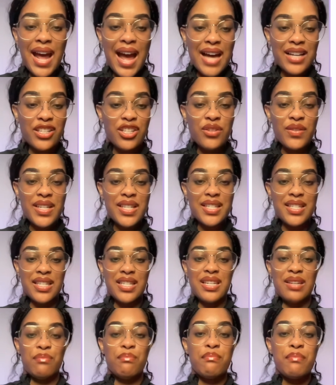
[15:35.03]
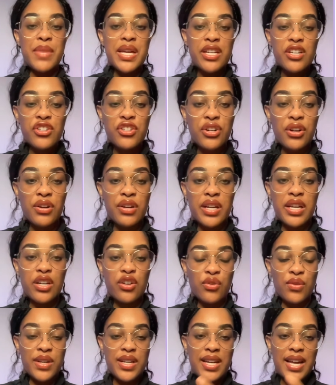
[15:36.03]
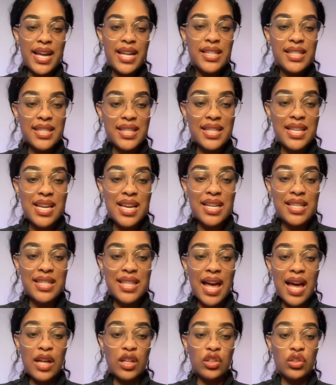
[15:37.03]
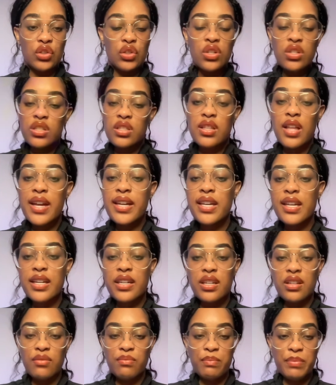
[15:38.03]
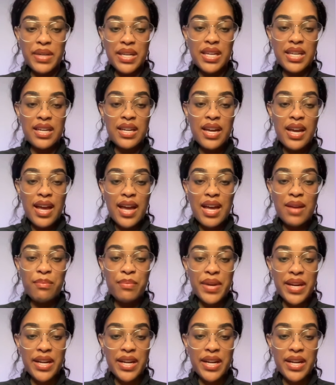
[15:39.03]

But as you can see, Midjourney creates things that looks like it could be a